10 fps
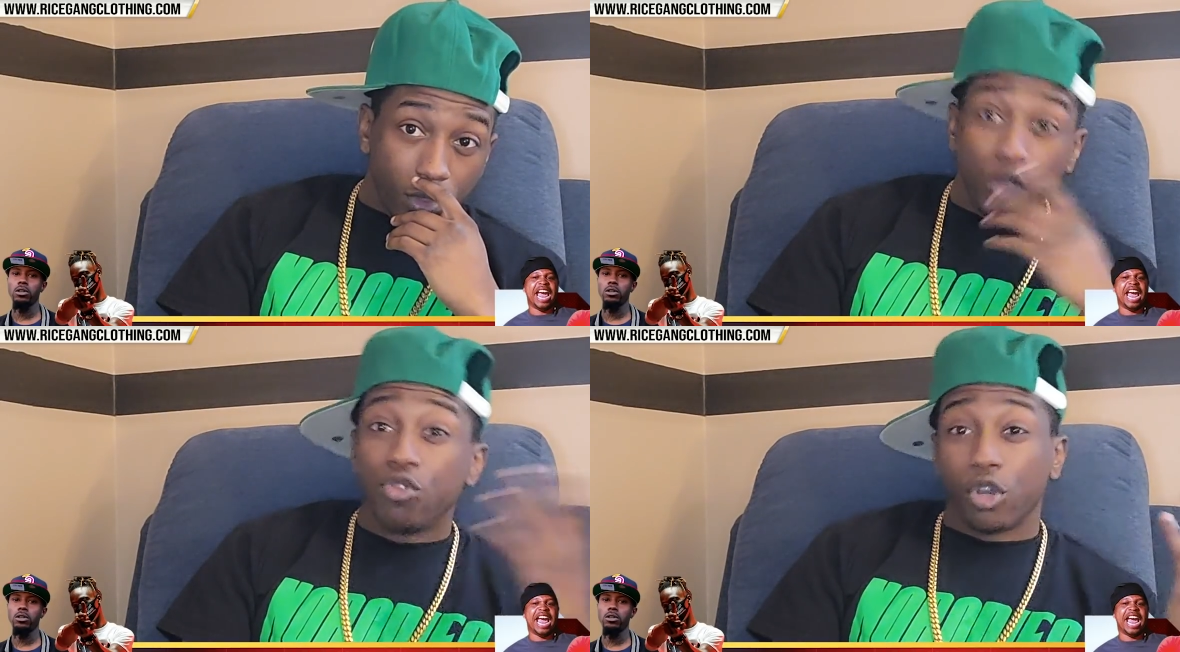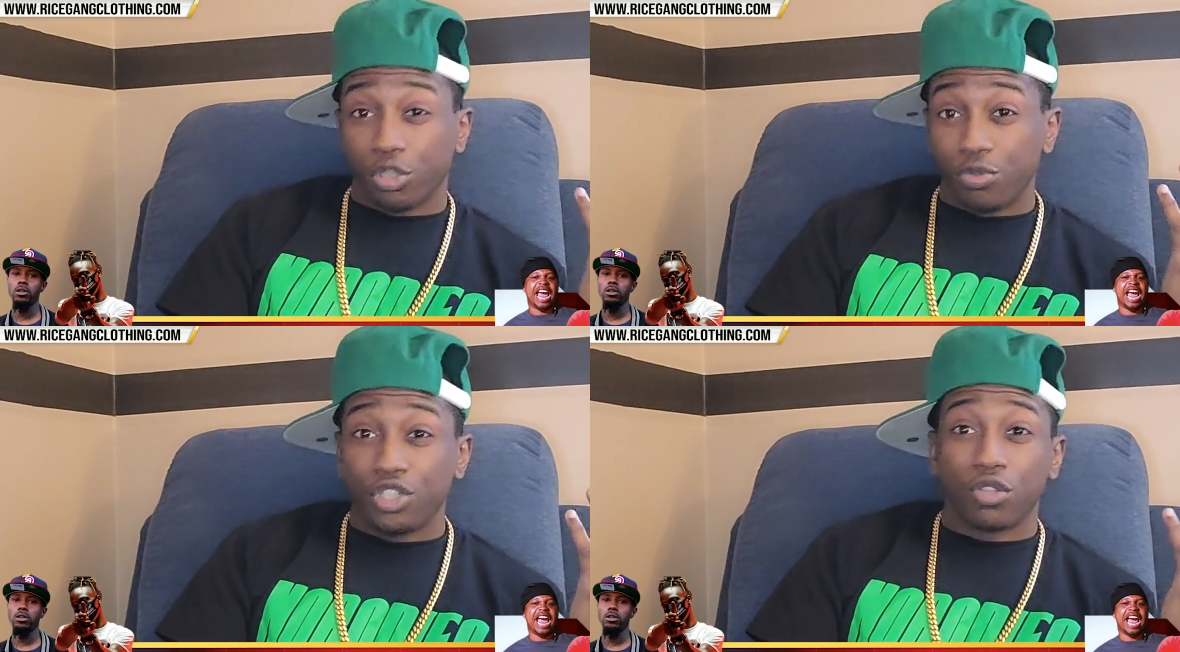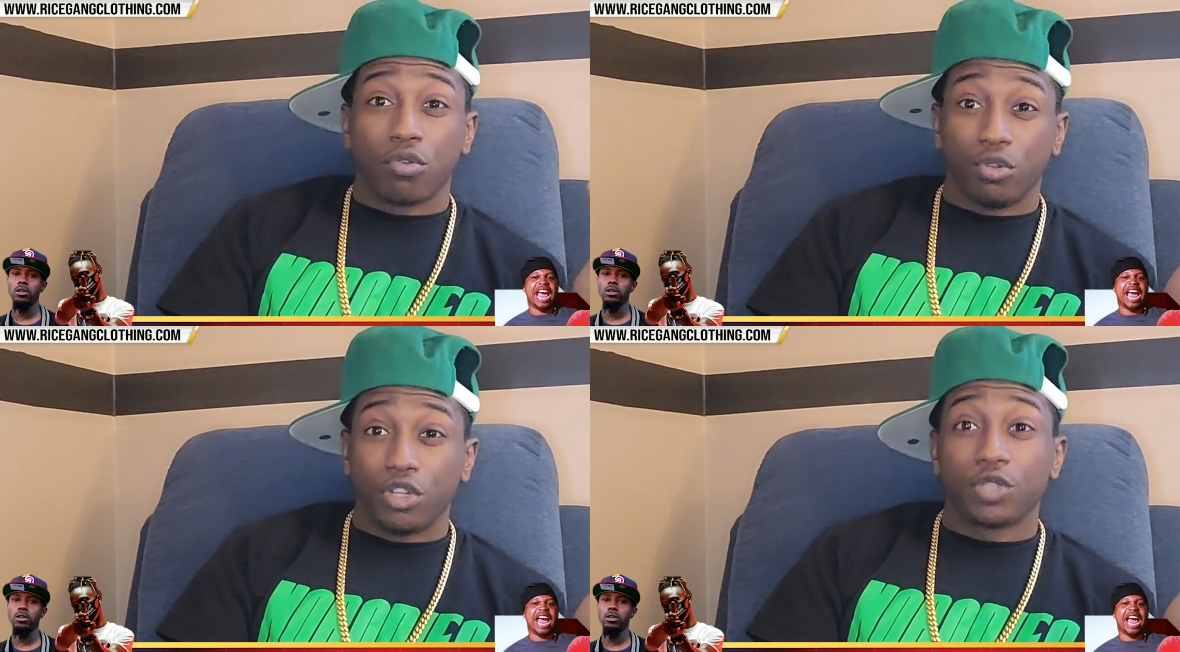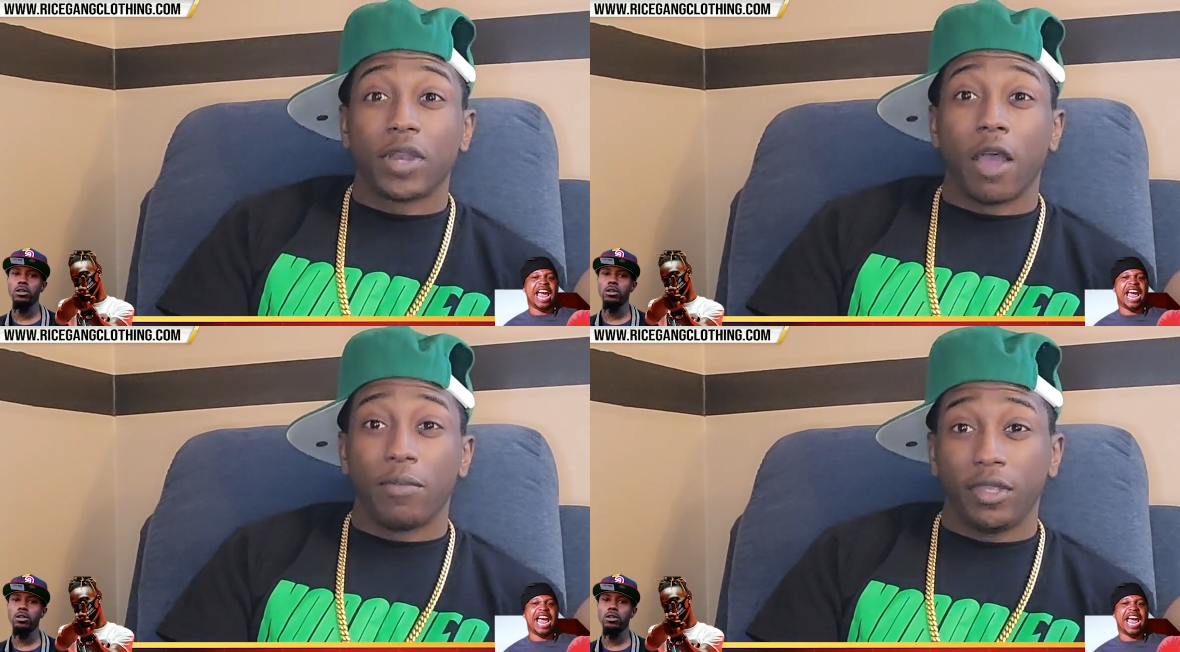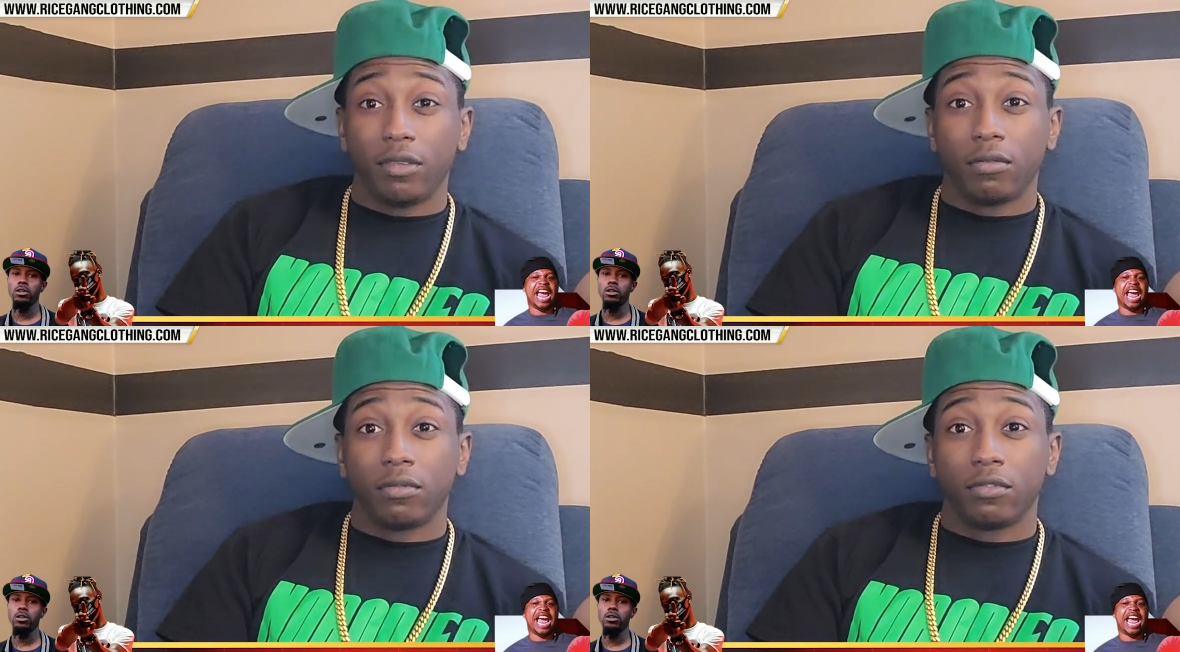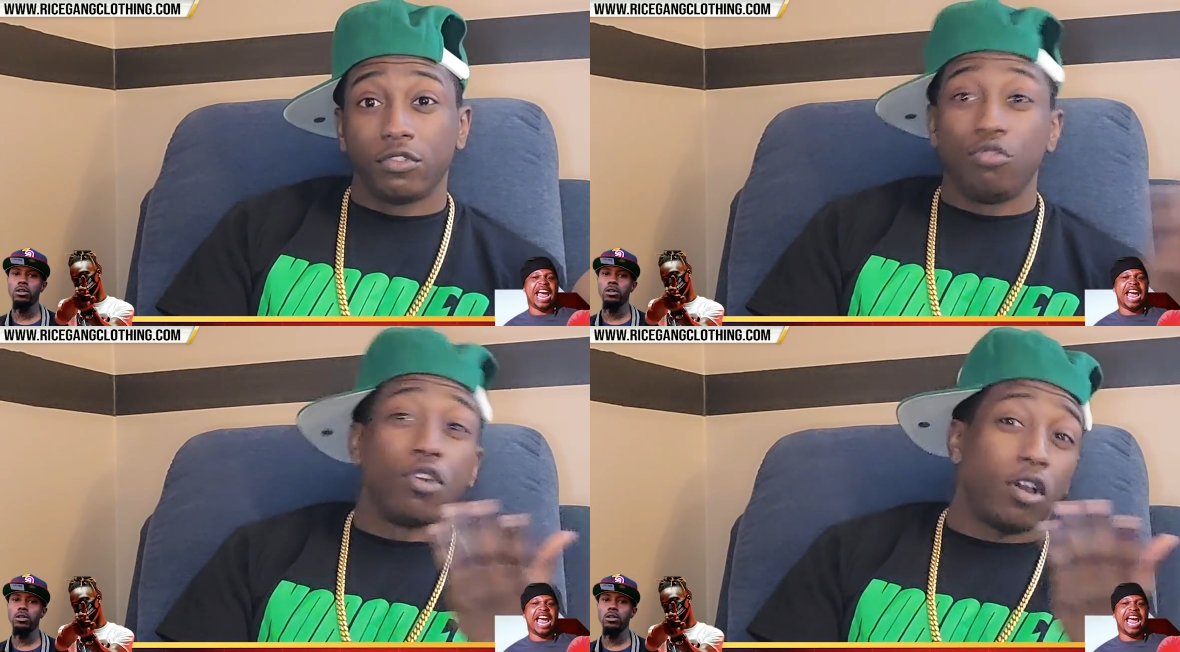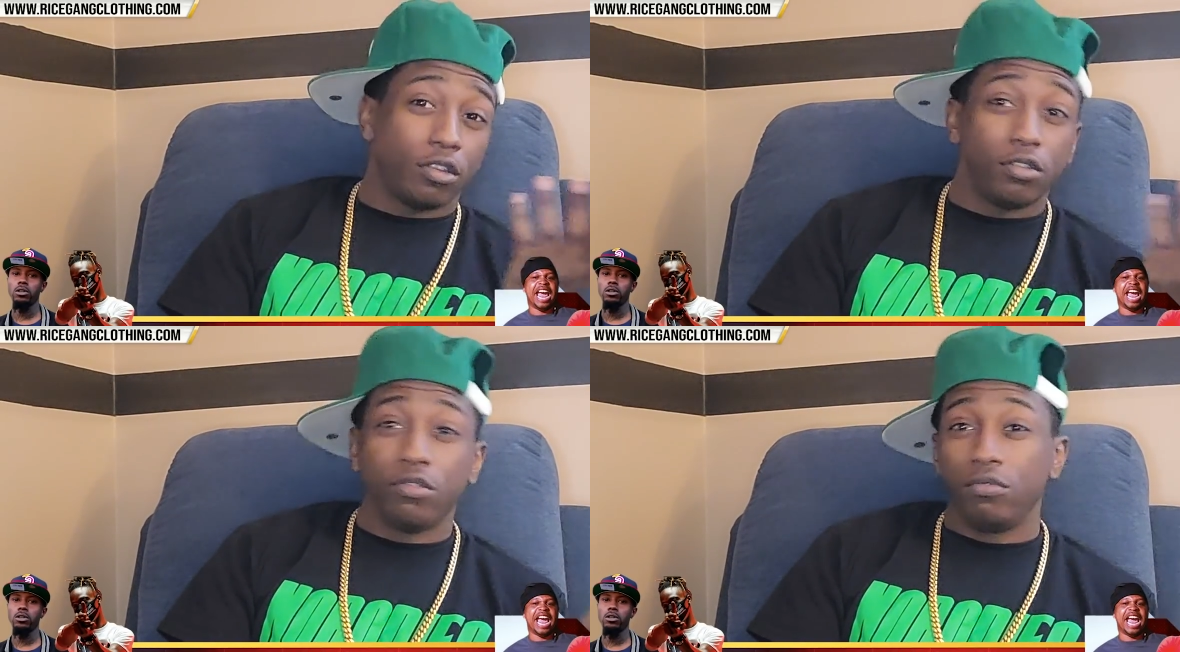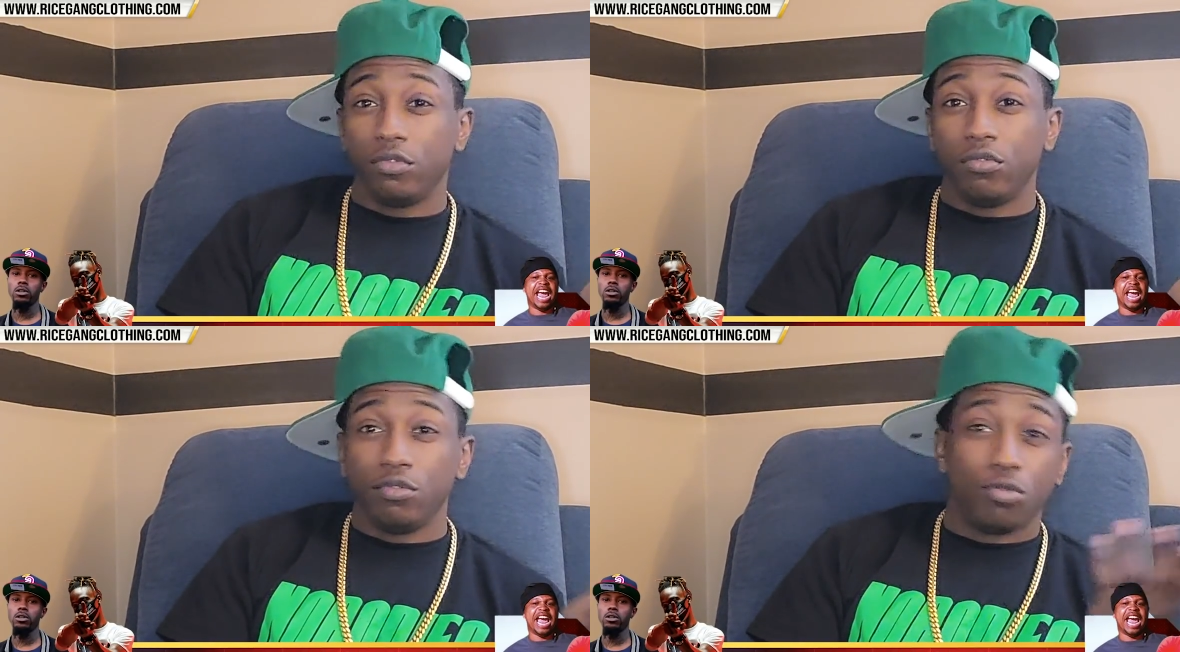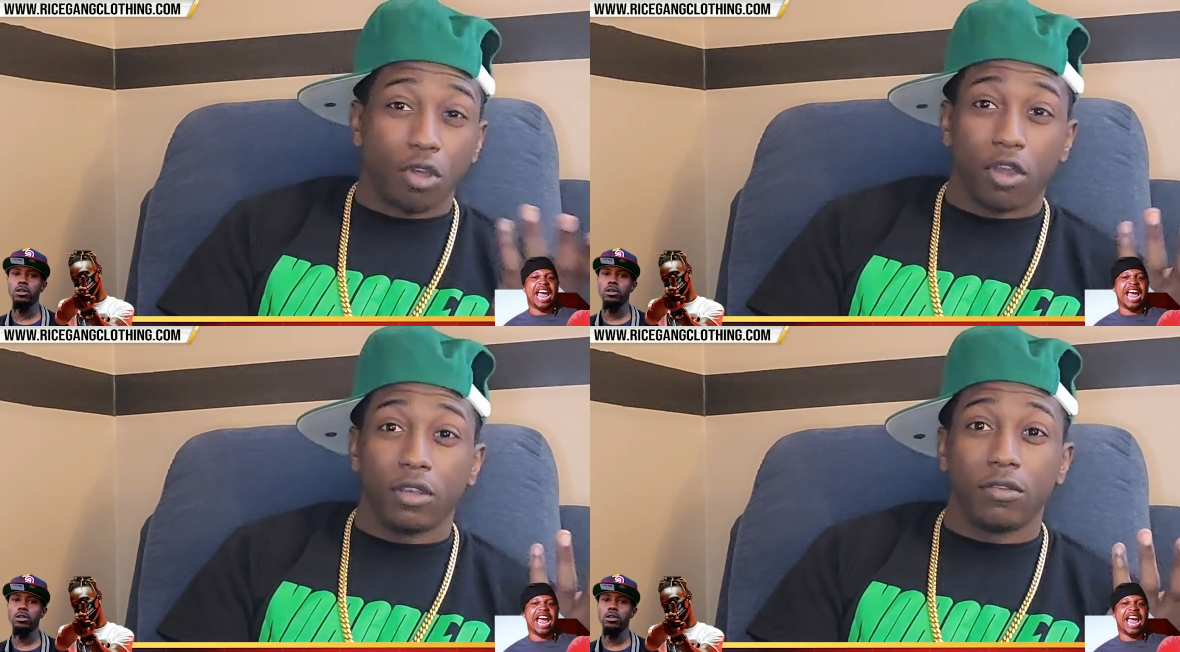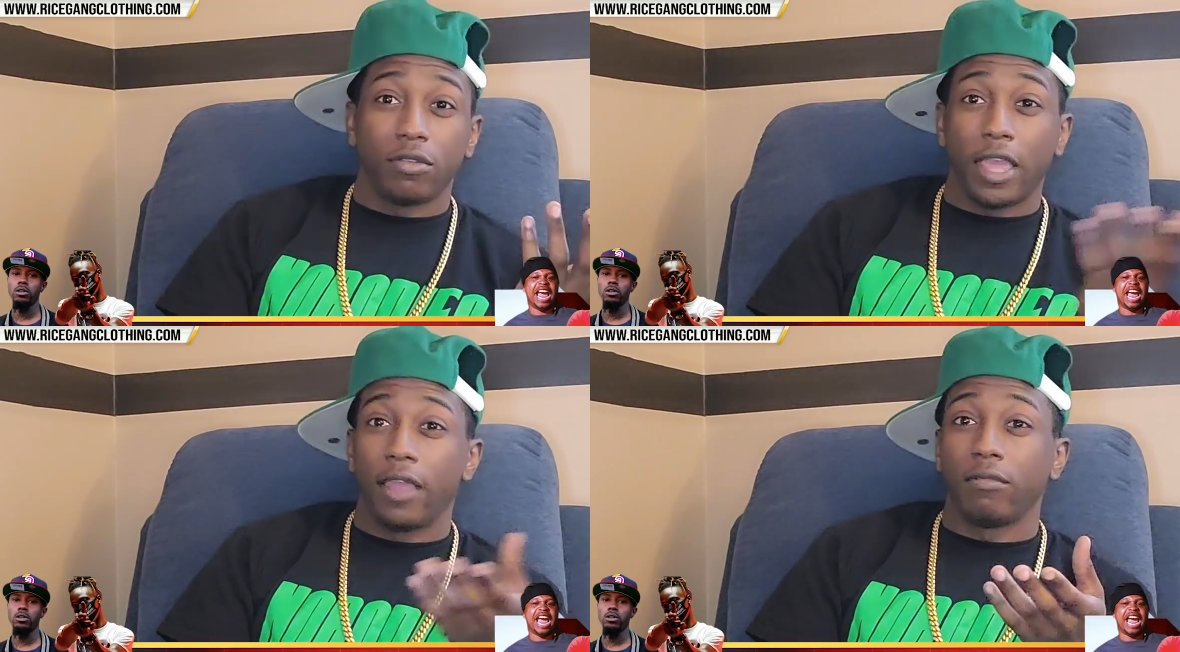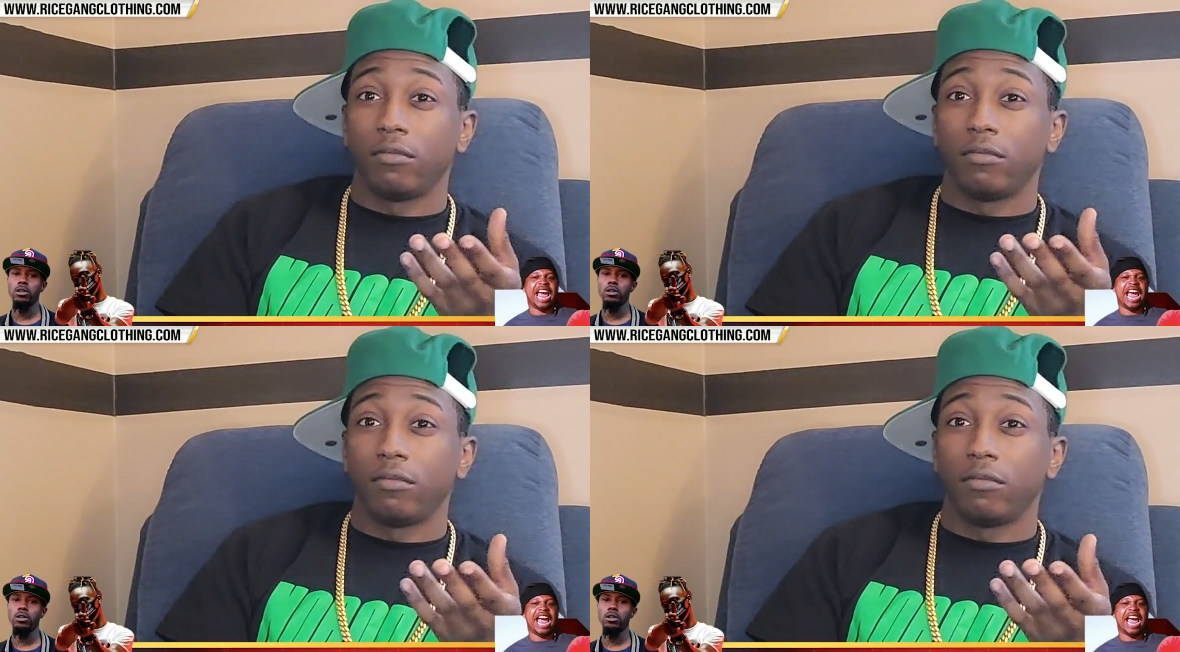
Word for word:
Speaker 1: You thought you was just gonna do this without me. You thought you you, you thought that